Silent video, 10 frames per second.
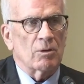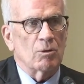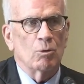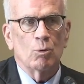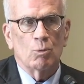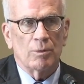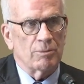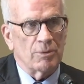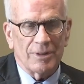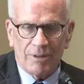who
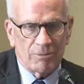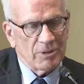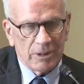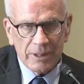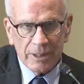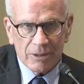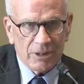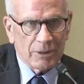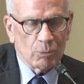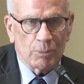
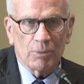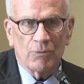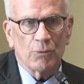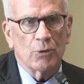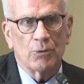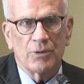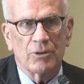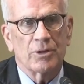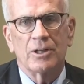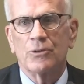clearly would prefer
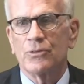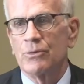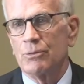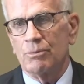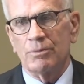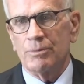their kids to